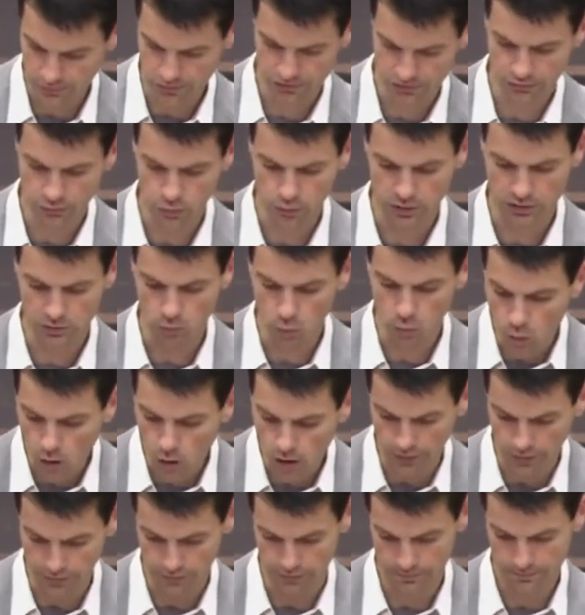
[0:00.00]

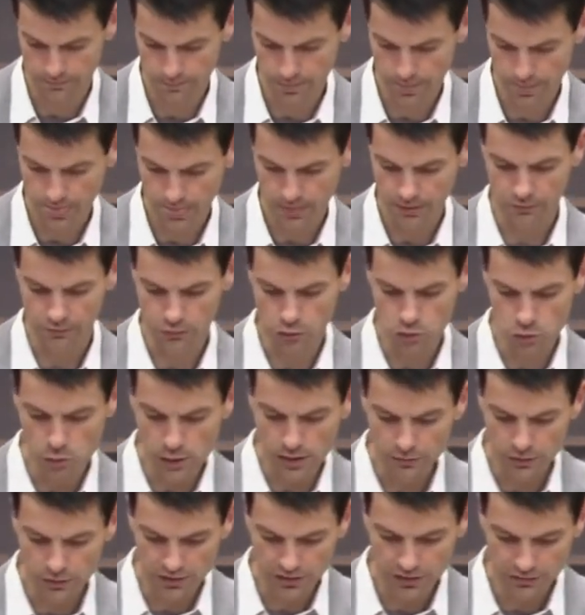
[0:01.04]
41 For
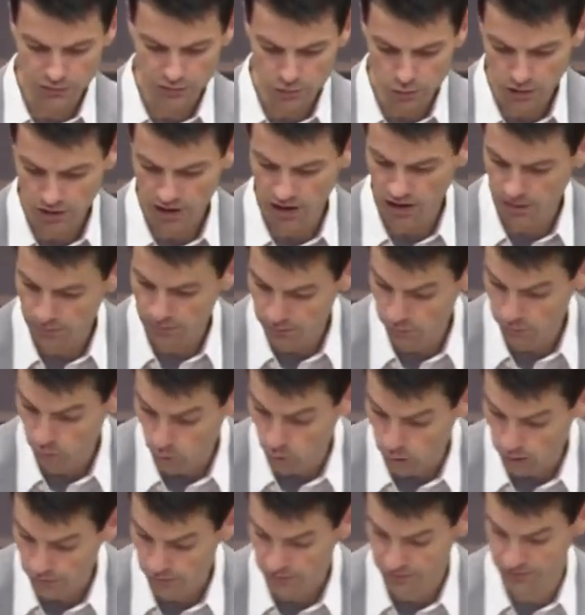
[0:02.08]
whoever gives you a cup of
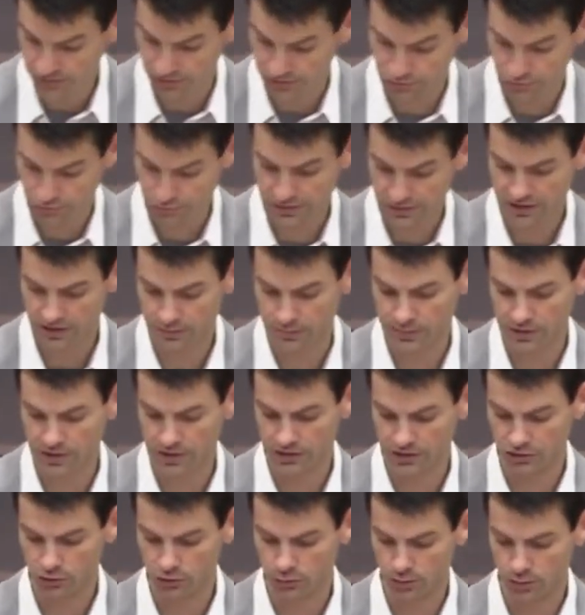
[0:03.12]
water to drink
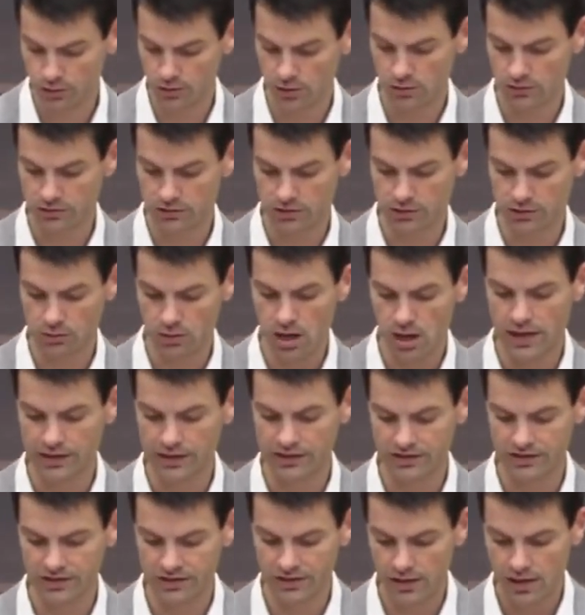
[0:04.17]
because you belong to
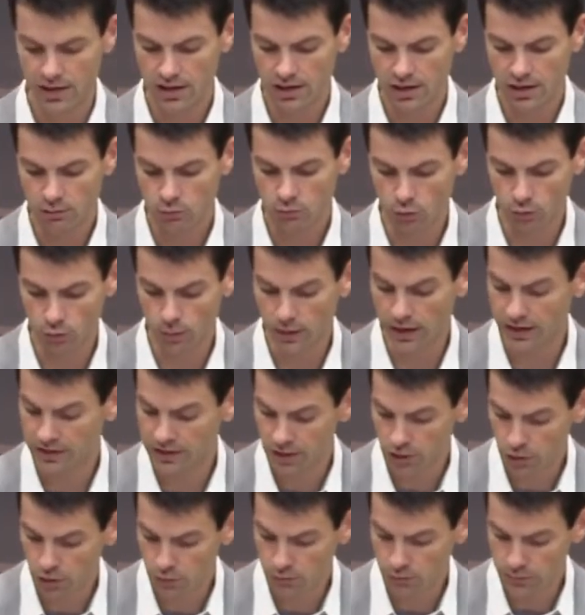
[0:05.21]
Christ will by
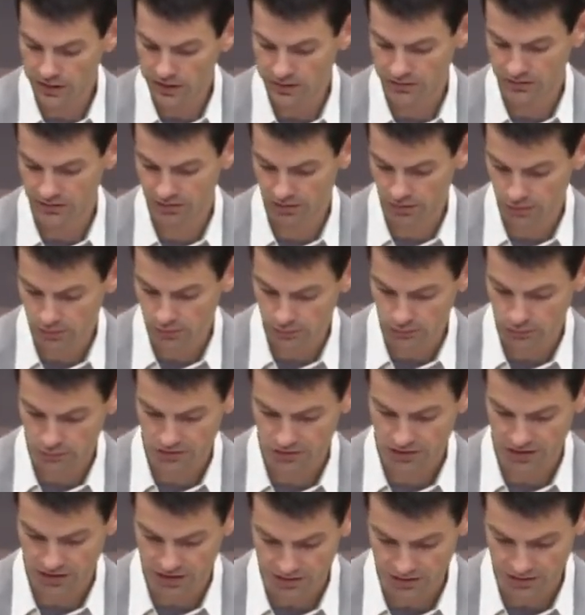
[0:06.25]
no means lose
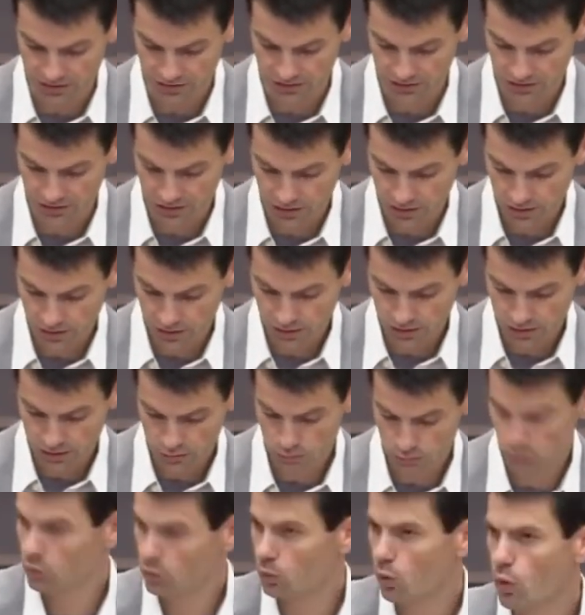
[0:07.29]
his
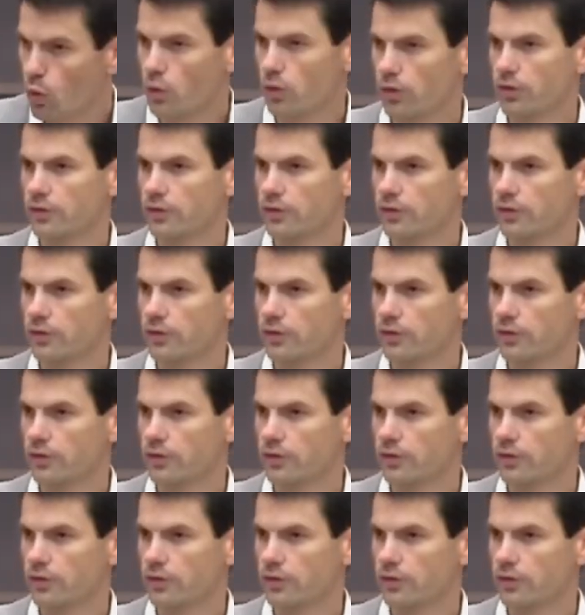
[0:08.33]
reward.